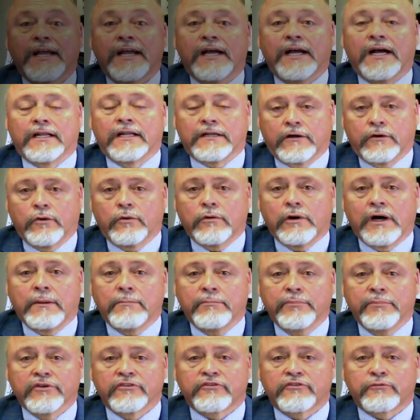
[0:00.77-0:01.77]
Hello, I'm
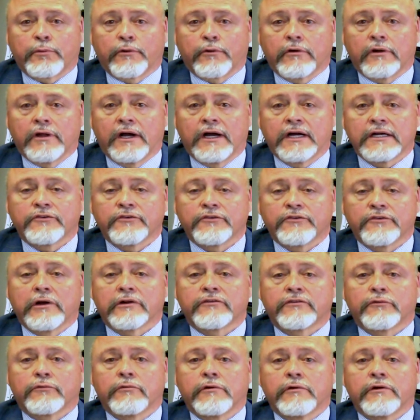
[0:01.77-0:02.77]
Bill Spurlock,
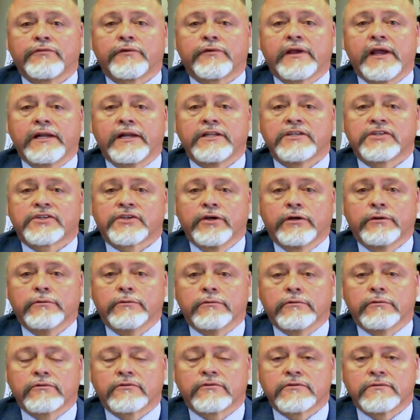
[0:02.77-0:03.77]
Director of Rutherford County
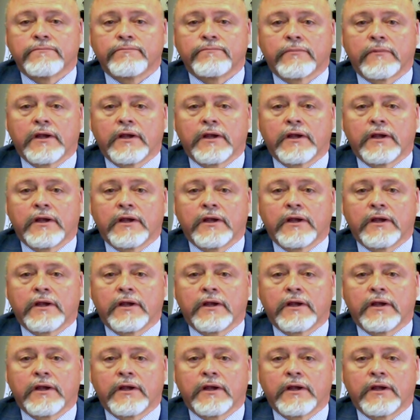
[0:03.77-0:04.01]
Schools.